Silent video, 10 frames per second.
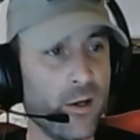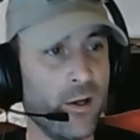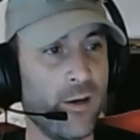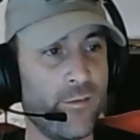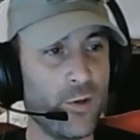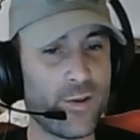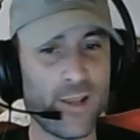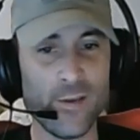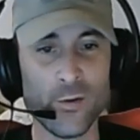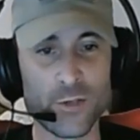And
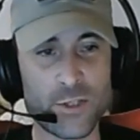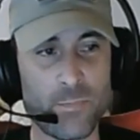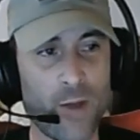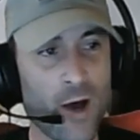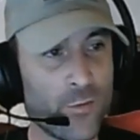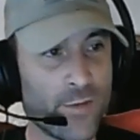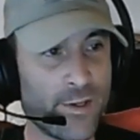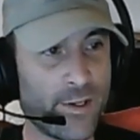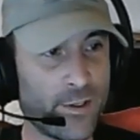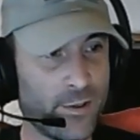if you look at that little
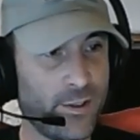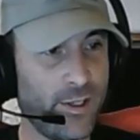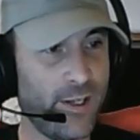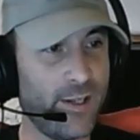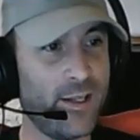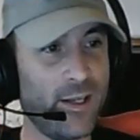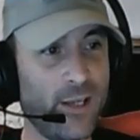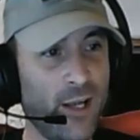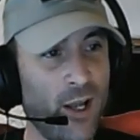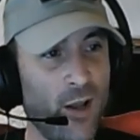spot over there
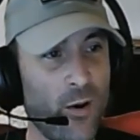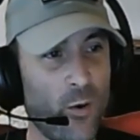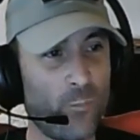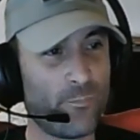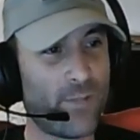in the